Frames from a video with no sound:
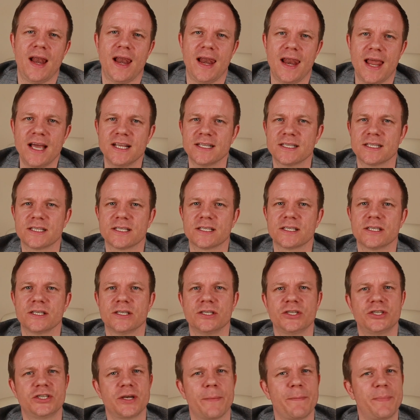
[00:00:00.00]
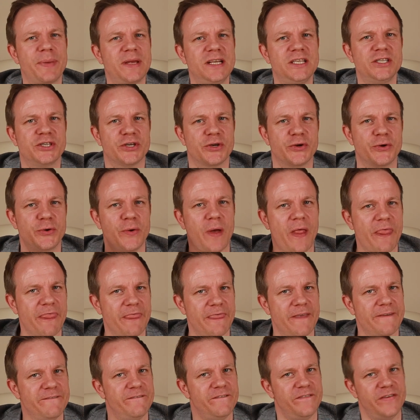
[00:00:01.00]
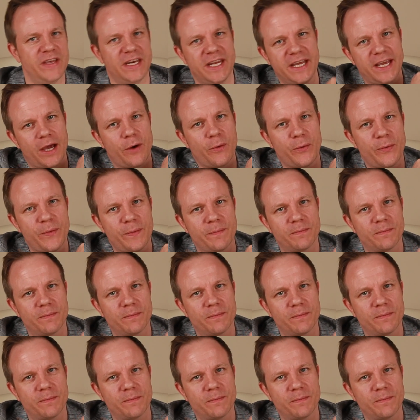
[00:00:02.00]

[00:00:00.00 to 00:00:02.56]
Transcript: Let's jump into the video.